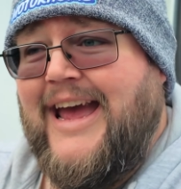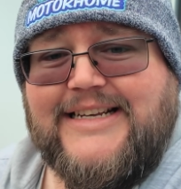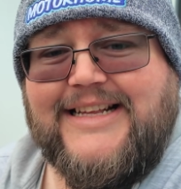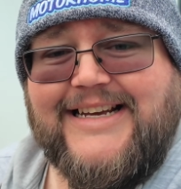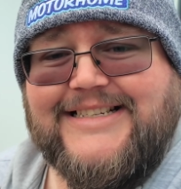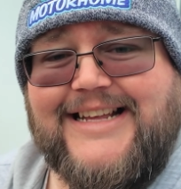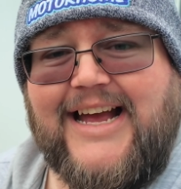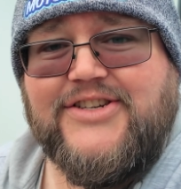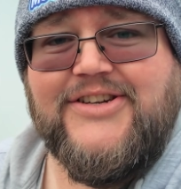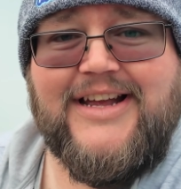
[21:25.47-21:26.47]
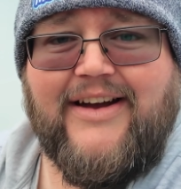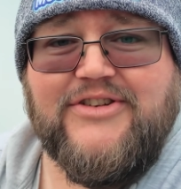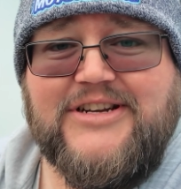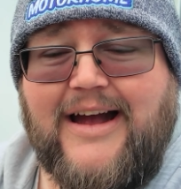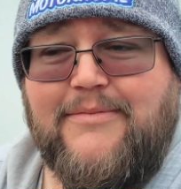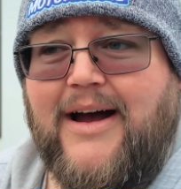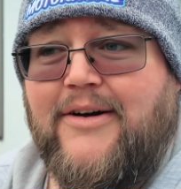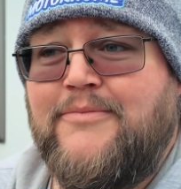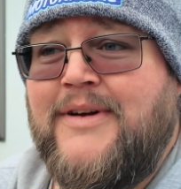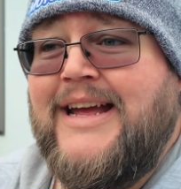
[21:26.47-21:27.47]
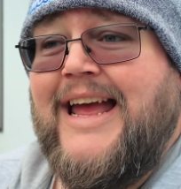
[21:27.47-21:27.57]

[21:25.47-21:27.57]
see the legs in action, have a chat about them.